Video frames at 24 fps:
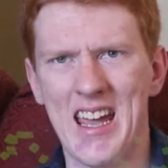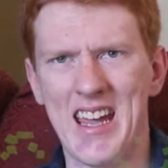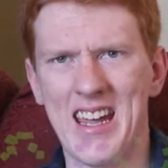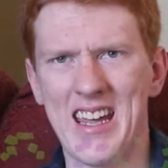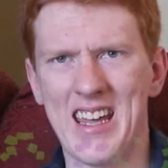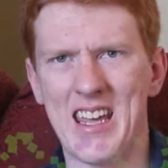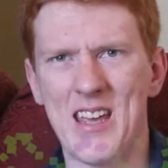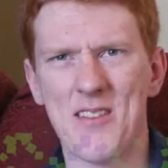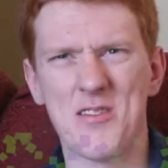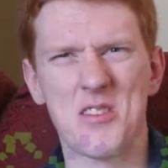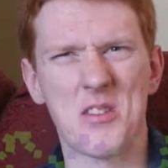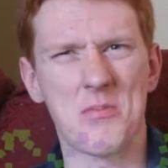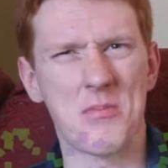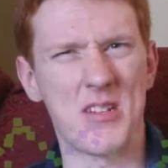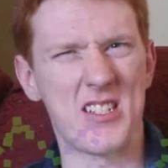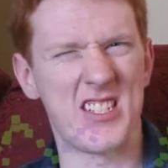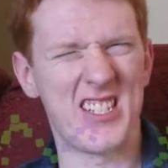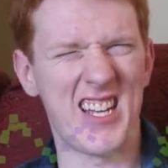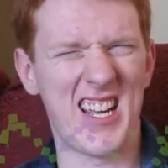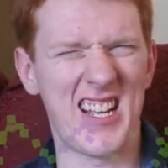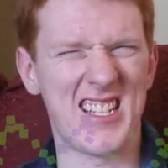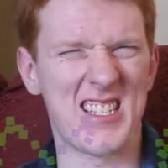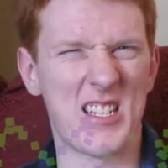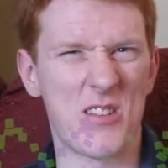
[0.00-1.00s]
it gives them a
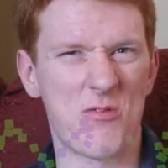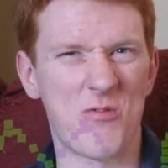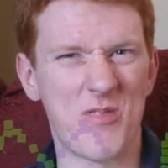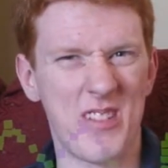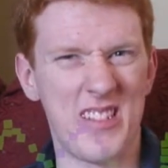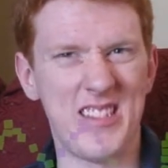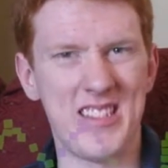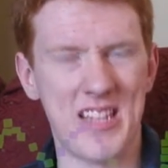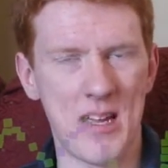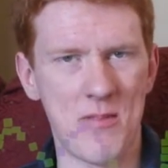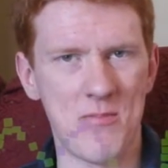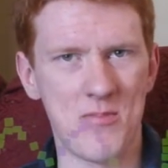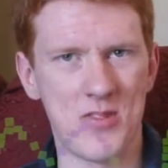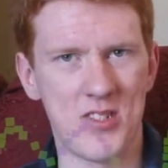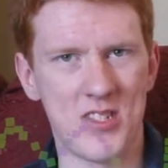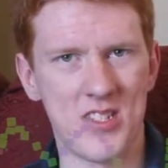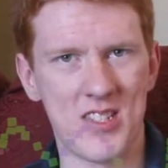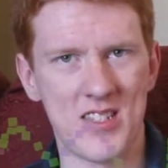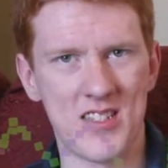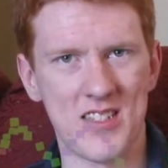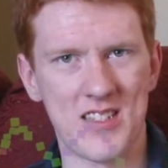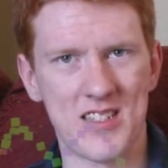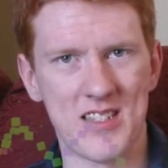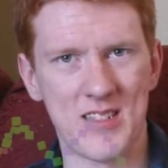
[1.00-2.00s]
chance at
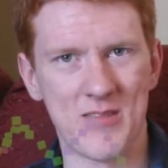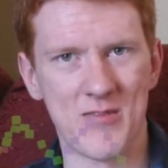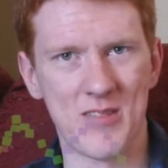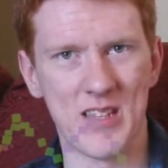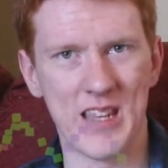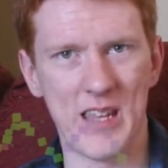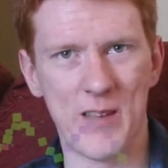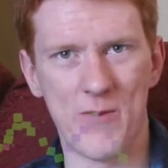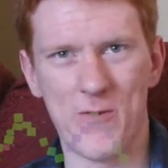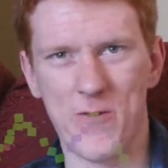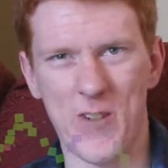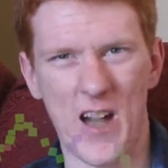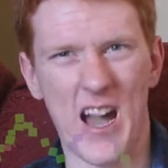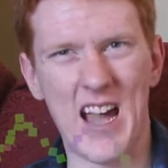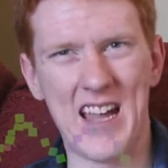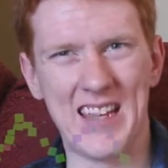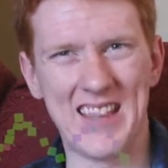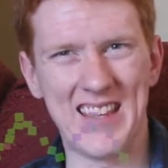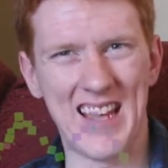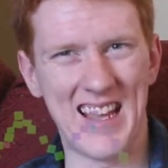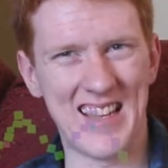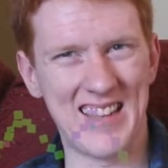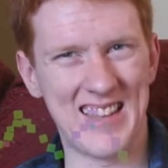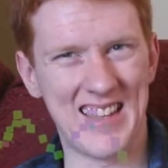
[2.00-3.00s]
redemption, to really
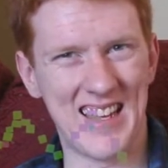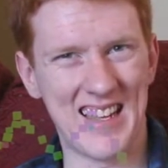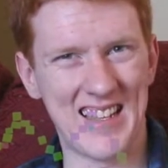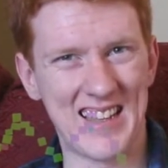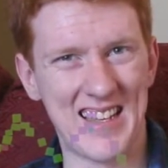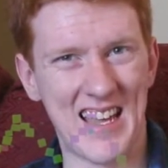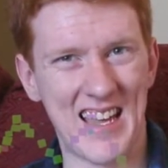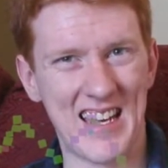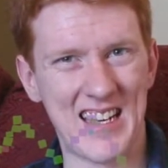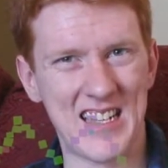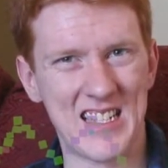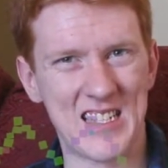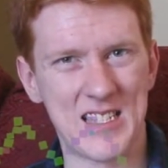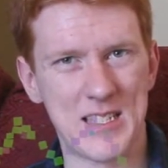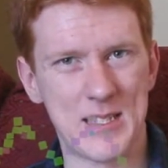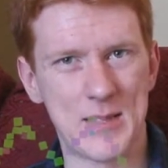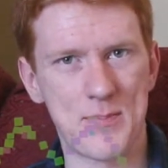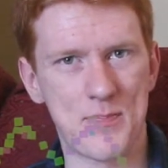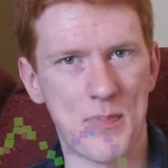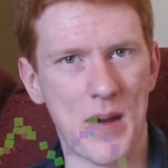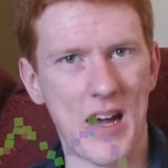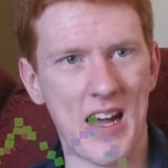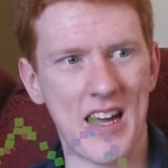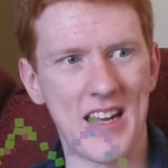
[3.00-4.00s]
find that thing that
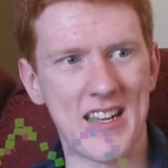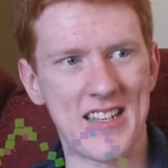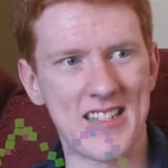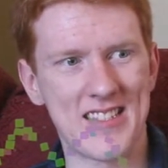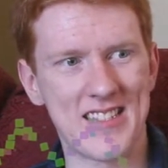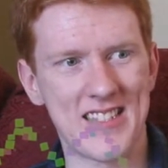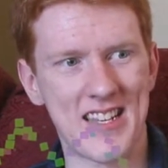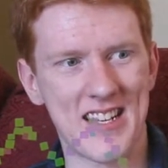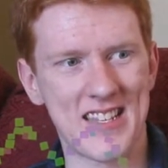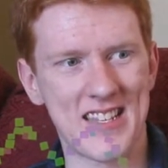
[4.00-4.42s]
inspires